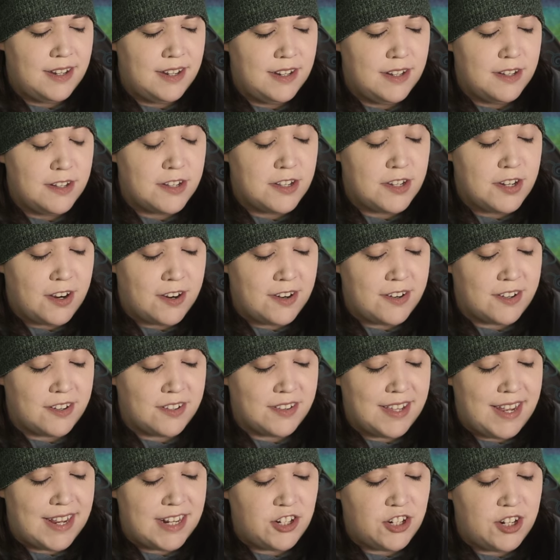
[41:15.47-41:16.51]

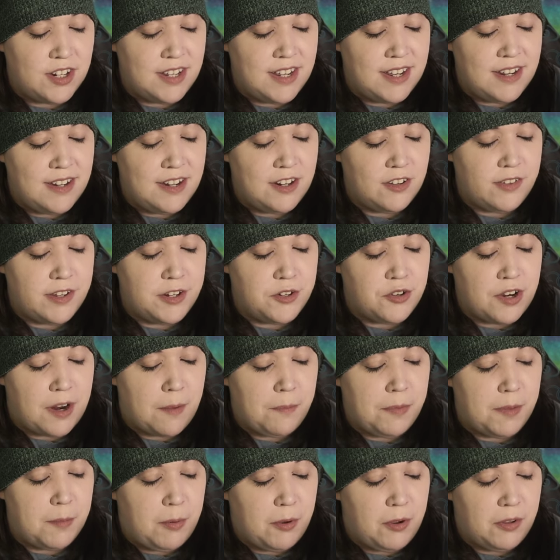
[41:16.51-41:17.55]
Startled, Lan Jingyi nearly
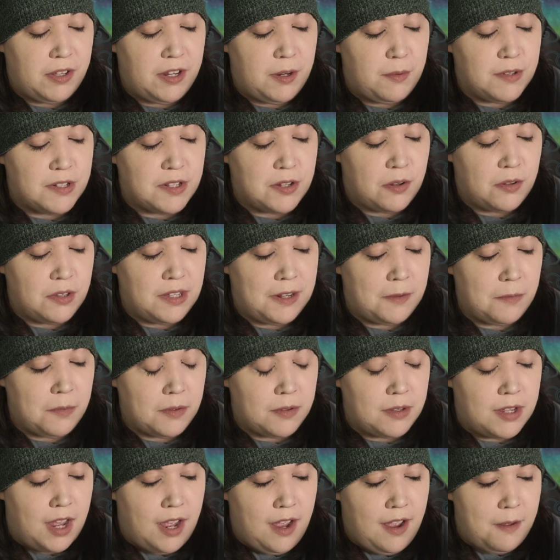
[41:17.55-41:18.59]
dropped the bowl he was
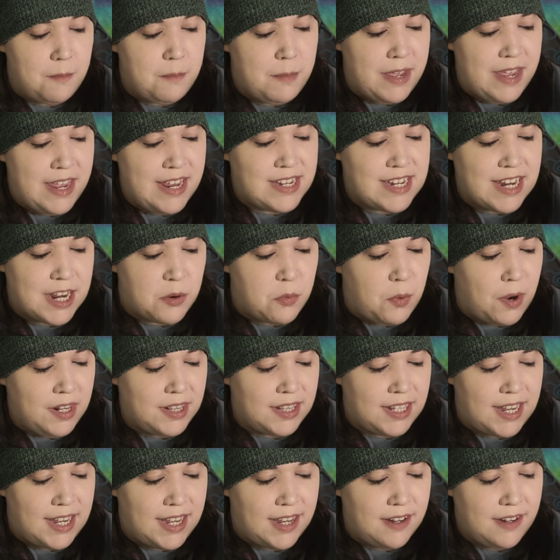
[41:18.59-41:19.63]
holding. Huh? Me? Take what
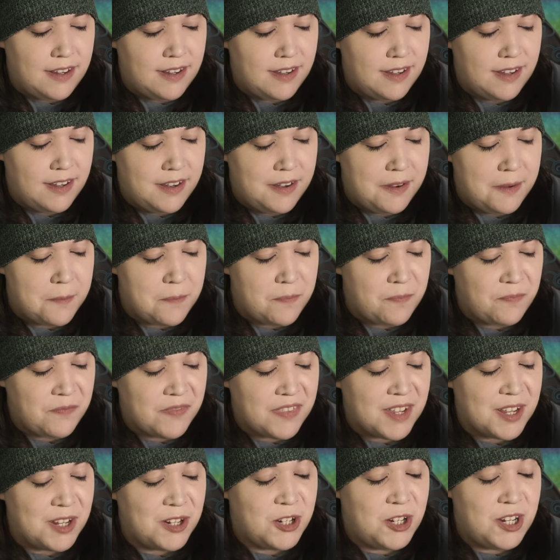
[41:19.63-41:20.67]
lead?
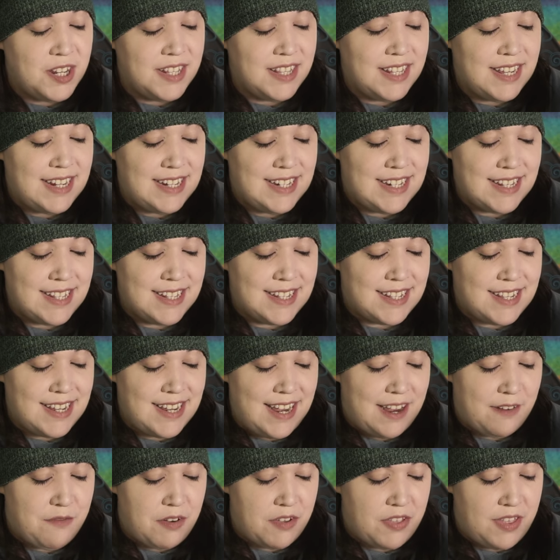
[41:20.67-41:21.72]
Jin Ling didn't
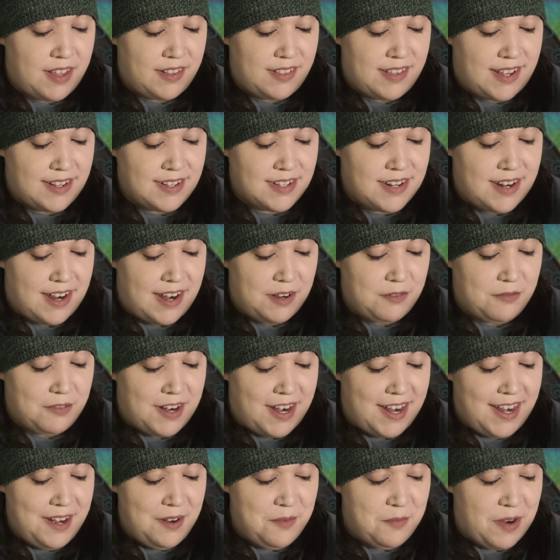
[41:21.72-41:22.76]
see everything last night,
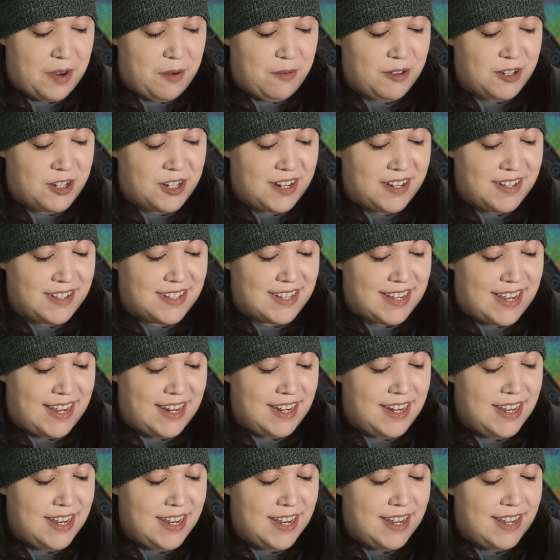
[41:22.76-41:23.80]
right? Wei Wuxian
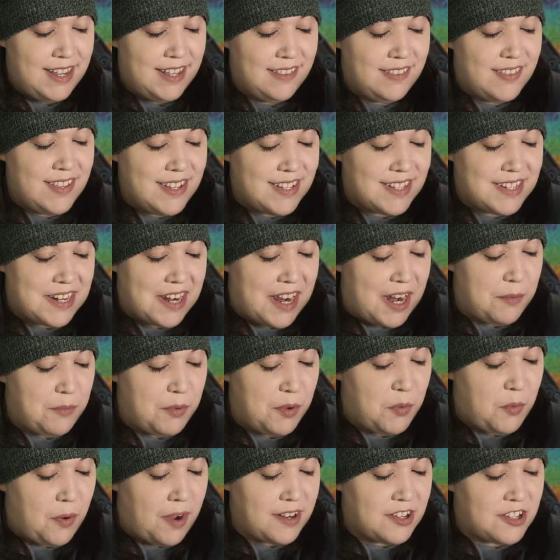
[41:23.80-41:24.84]
said. This time
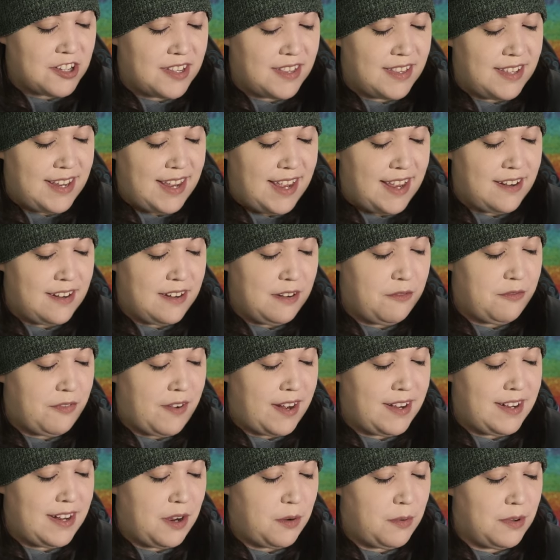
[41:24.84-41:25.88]
we'll watch to the end and
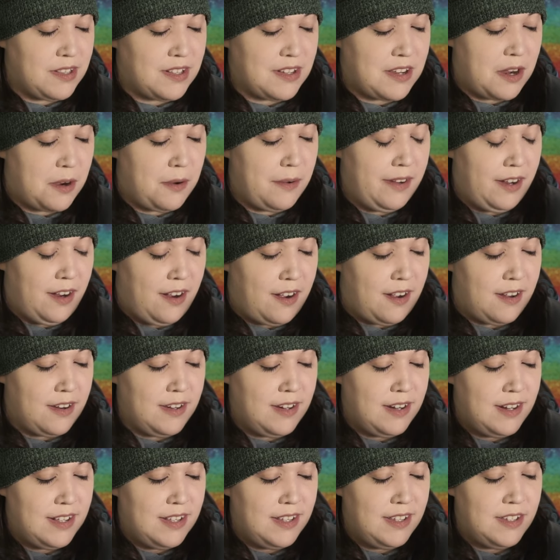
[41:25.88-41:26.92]
find out what's going on.
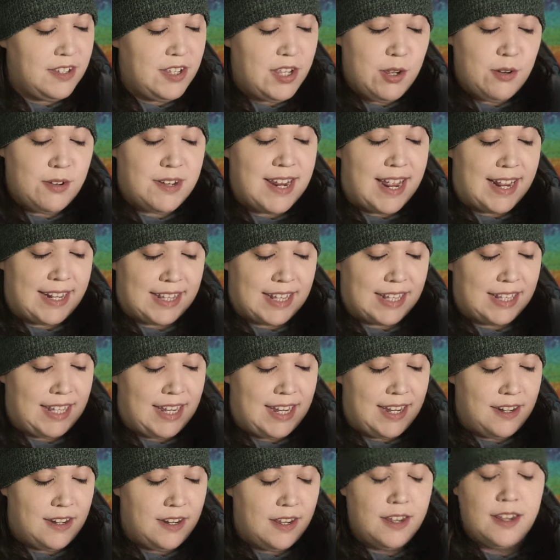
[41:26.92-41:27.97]
You take the
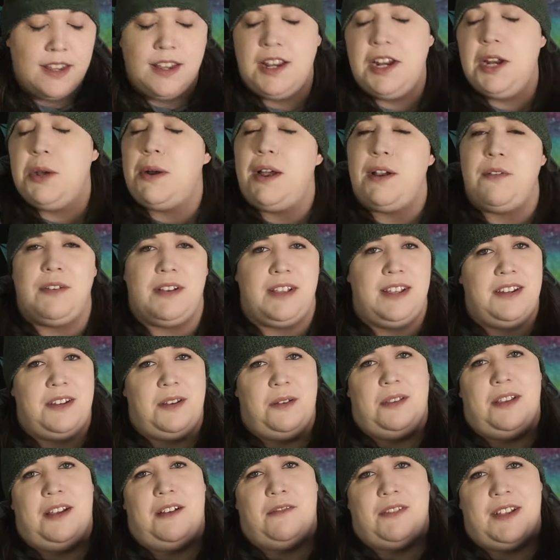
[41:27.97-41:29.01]
lead. You know, I really do
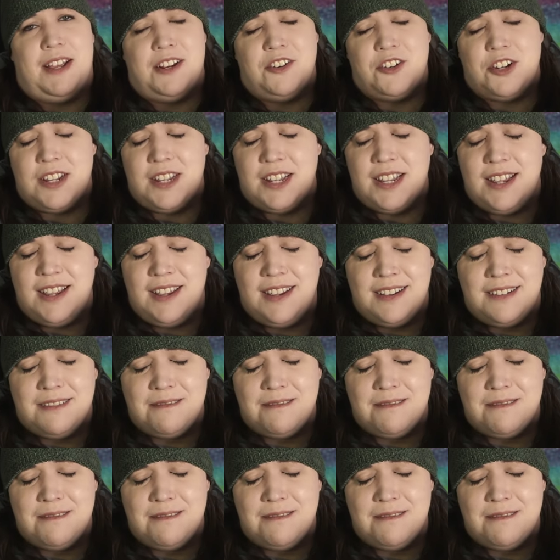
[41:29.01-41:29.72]
love Lan Jingyi.